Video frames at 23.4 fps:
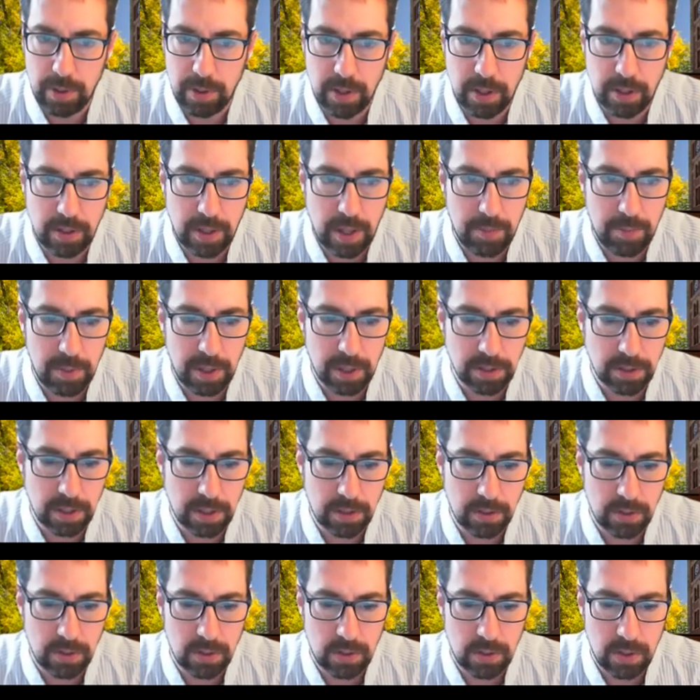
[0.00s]
that that makes
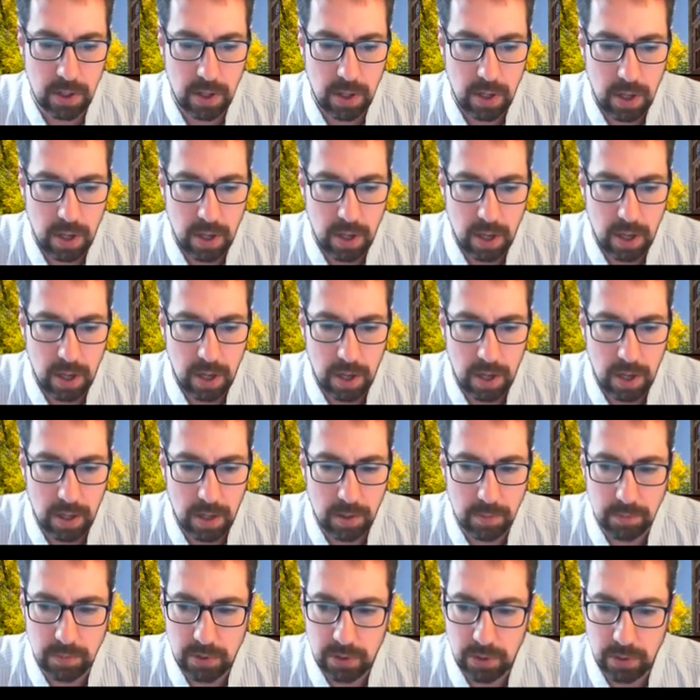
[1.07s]
sense.
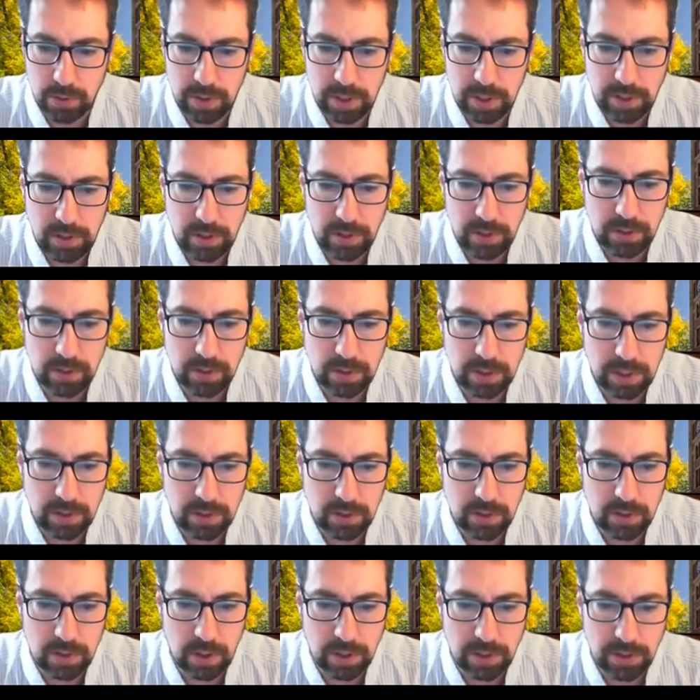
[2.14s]
So this
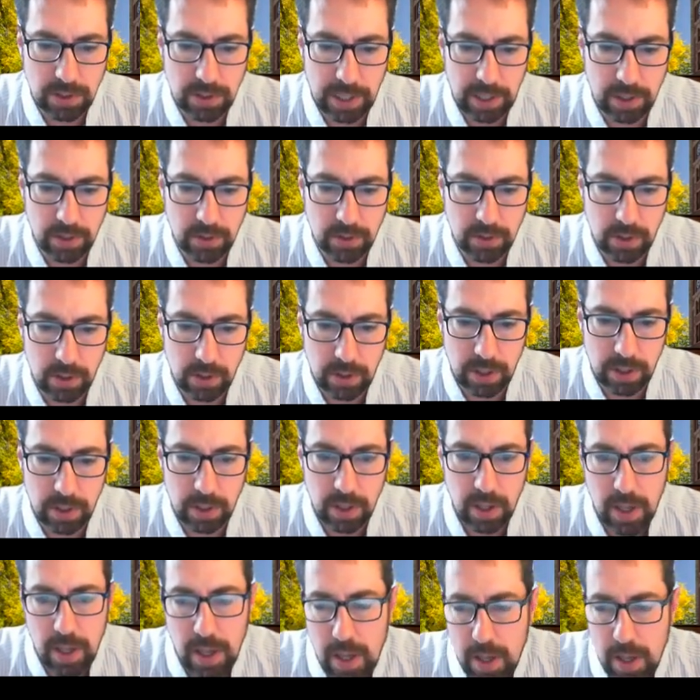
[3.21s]
is our second circuit.
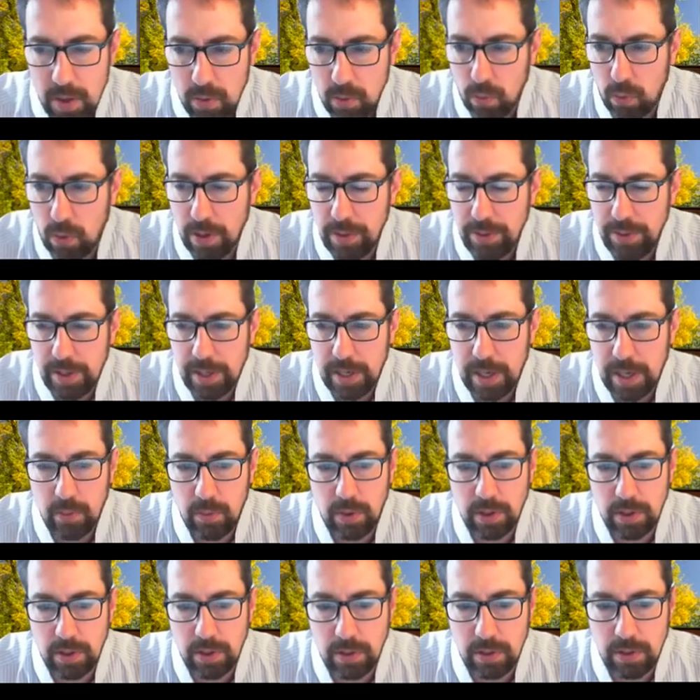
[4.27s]
One thing I
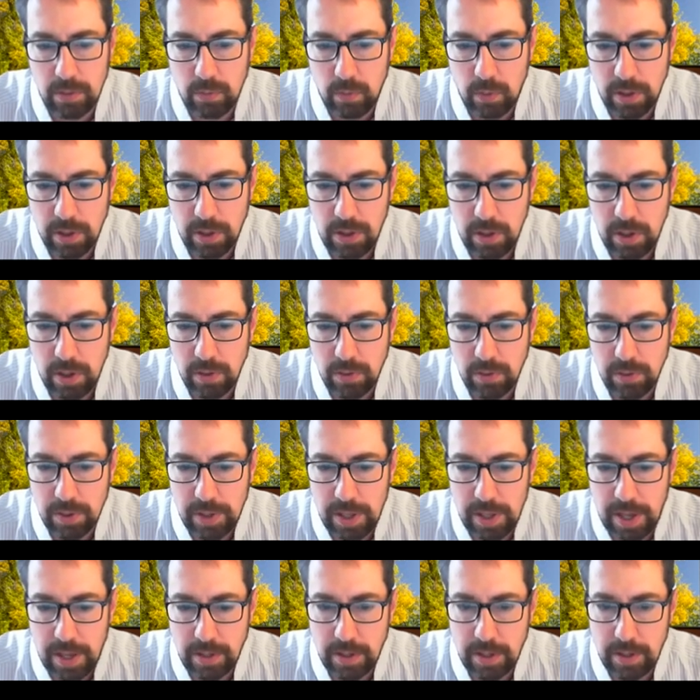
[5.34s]
want to note,
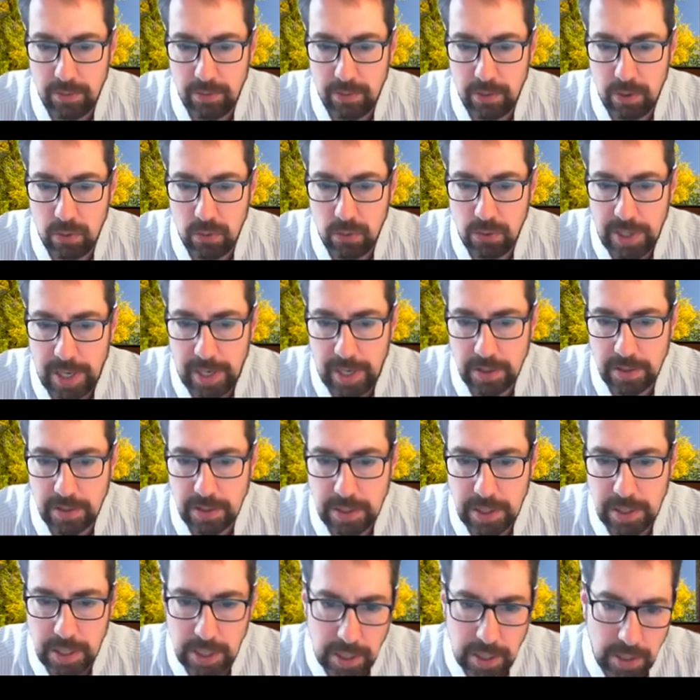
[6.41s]
that if you take
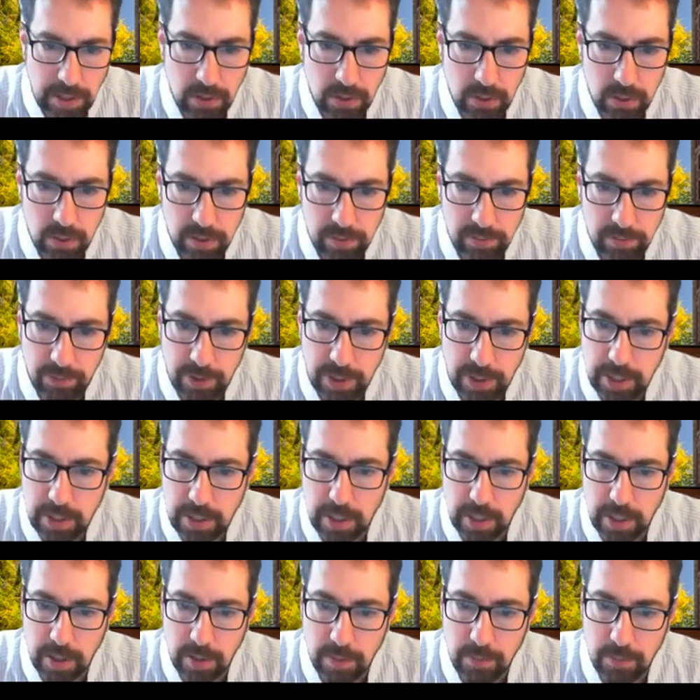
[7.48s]
t to
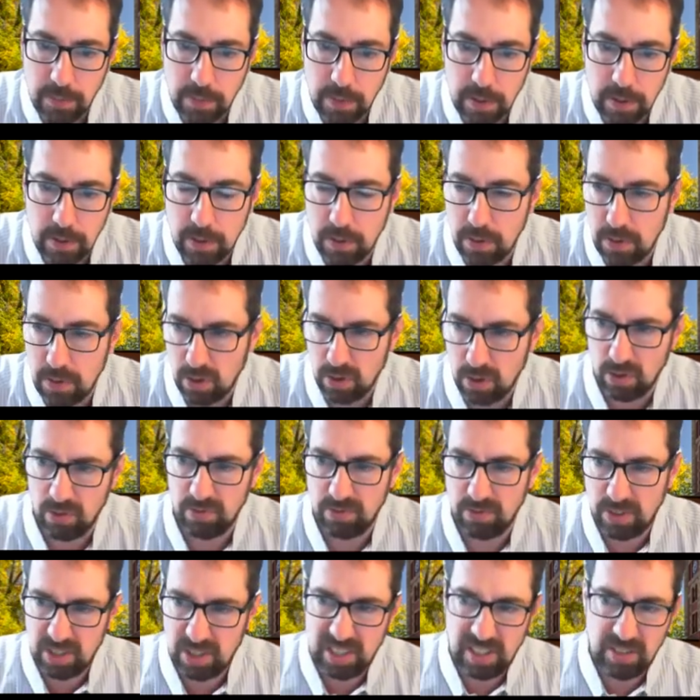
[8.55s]
infinity, or
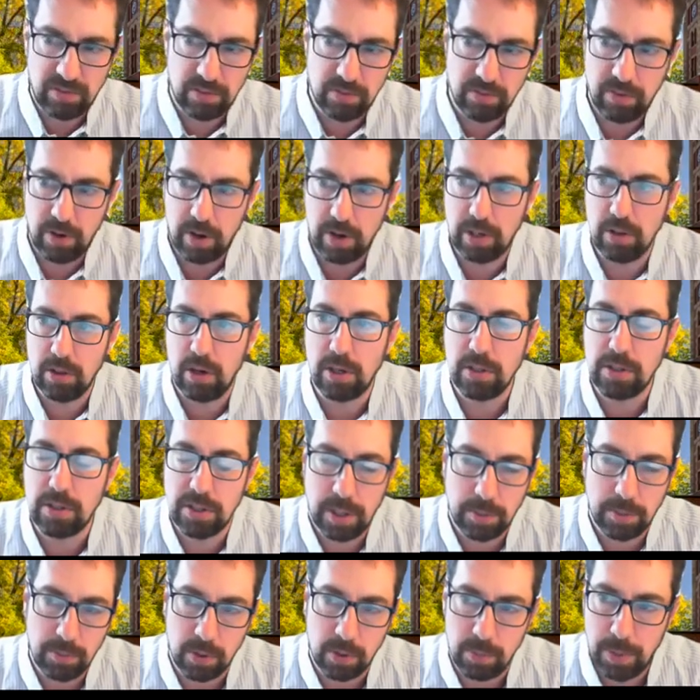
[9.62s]
just even very large
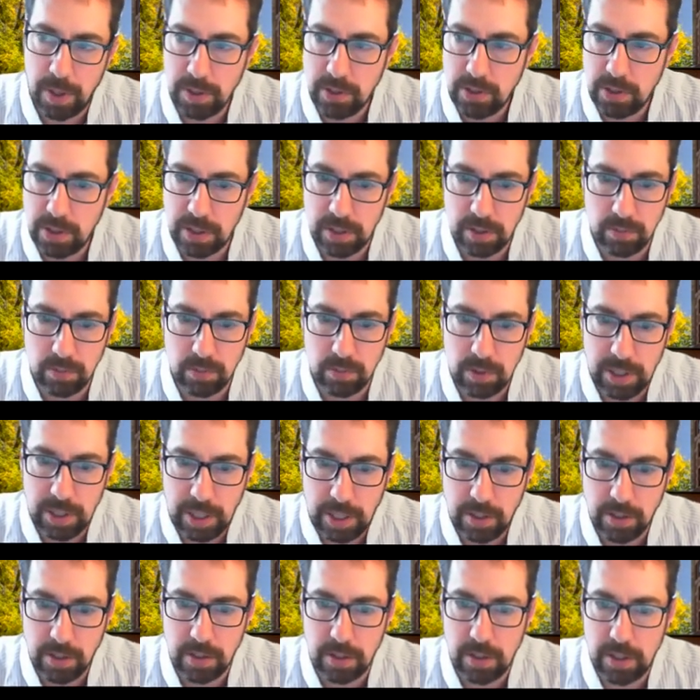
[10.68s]
number, punch in
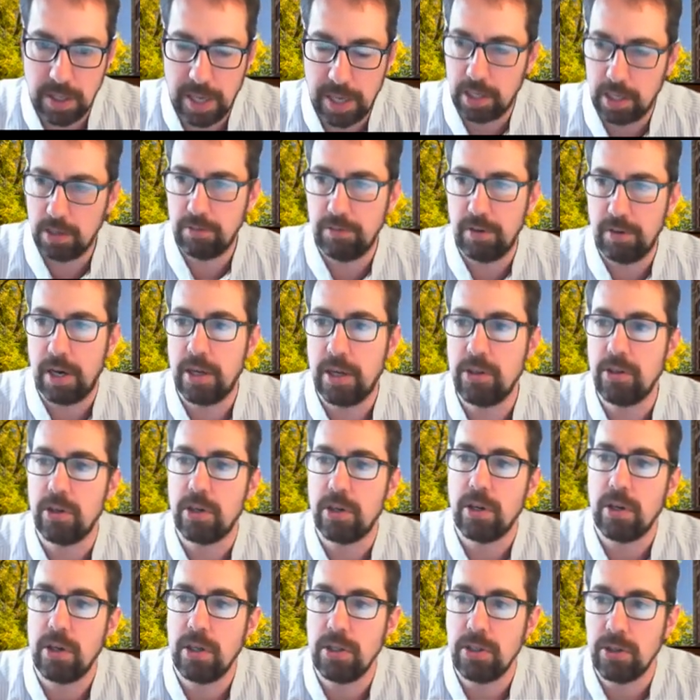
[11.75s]
e to the negative 100
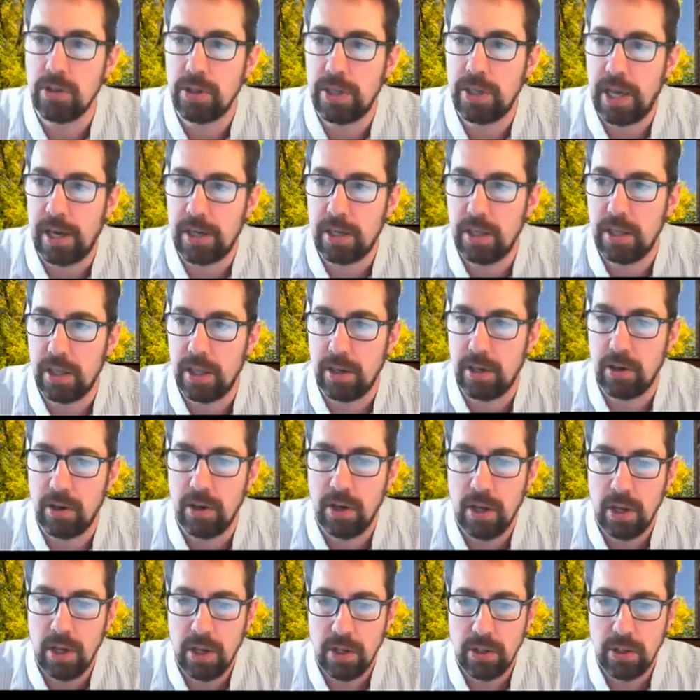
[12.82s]
on your calculator,
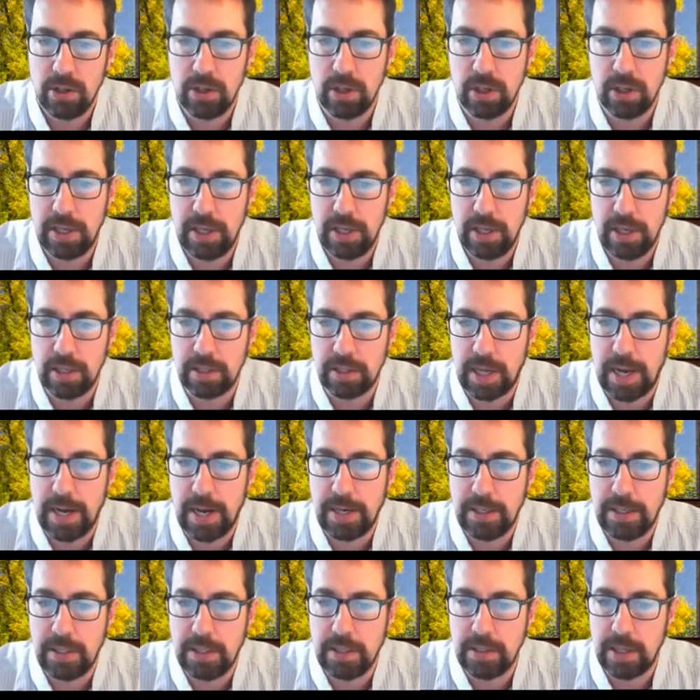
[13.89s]
you're going to get a
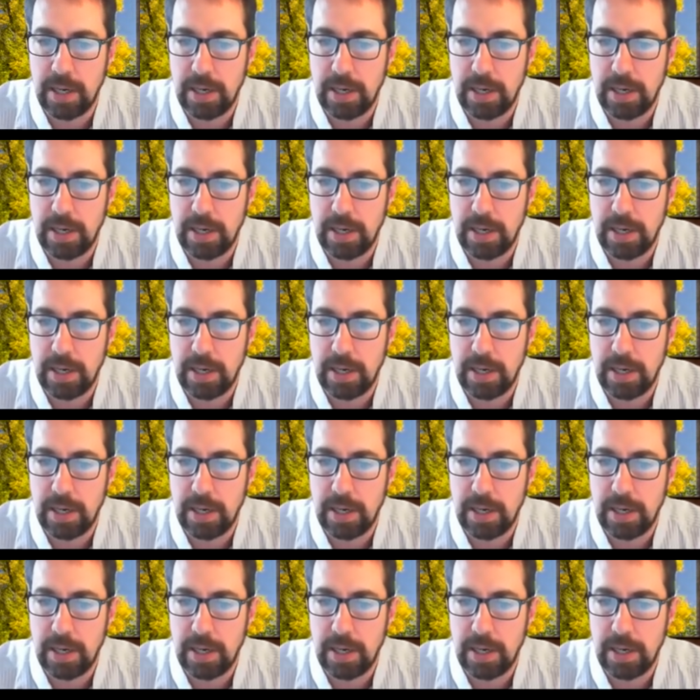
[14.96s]
tiny